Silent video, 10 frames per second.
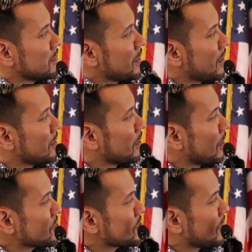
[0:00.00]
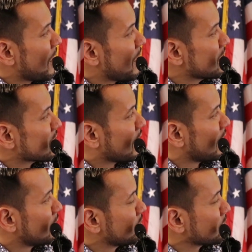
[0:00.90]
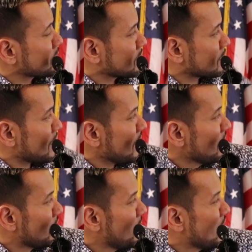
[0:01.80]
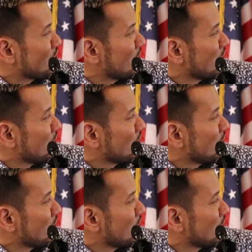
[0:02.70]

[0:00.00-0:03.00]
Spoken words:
and then also it has information